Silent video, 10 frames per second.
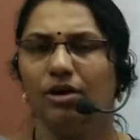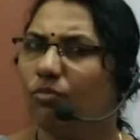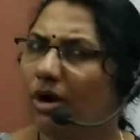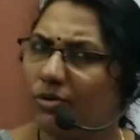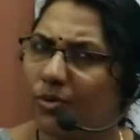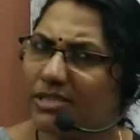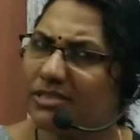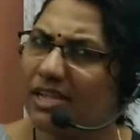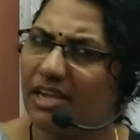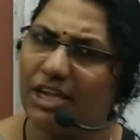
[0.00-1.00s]
What was
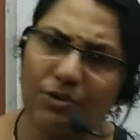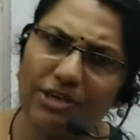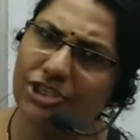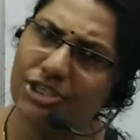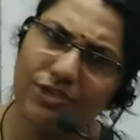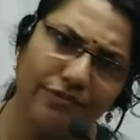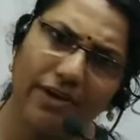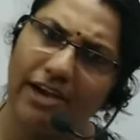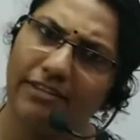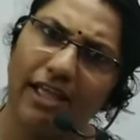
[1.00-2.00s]
the equation to
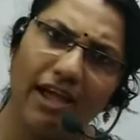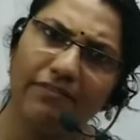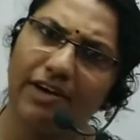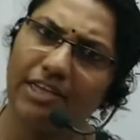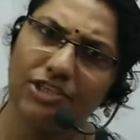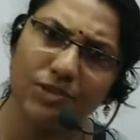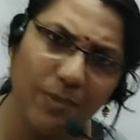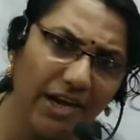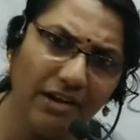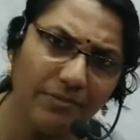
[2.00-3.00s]
find the average
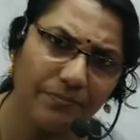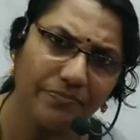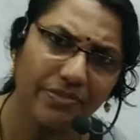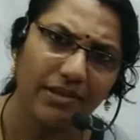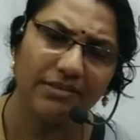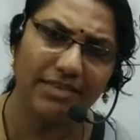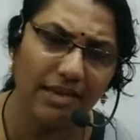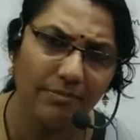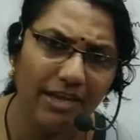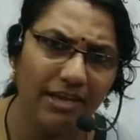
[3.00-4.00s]
speed? Tell
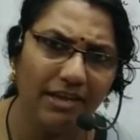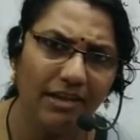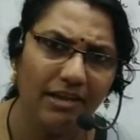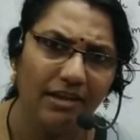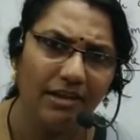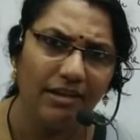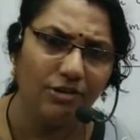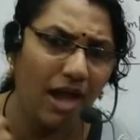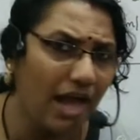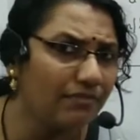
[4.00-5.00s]
me.
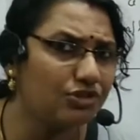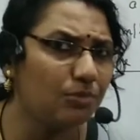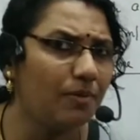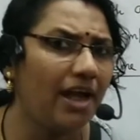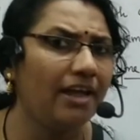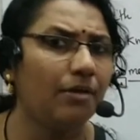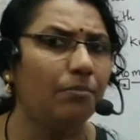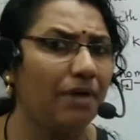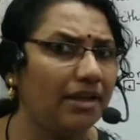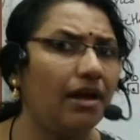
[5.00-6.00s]
You have to
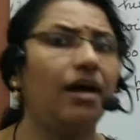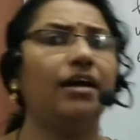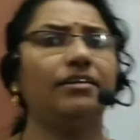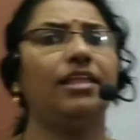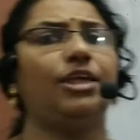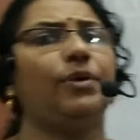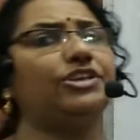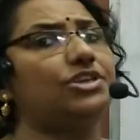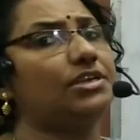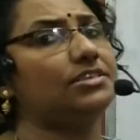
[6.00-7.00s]
by heart the
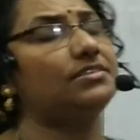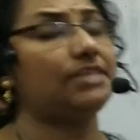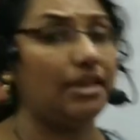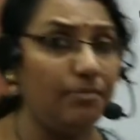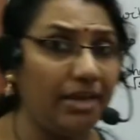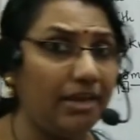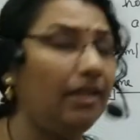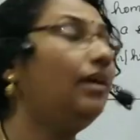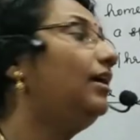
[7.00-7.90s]
equations. Tell me.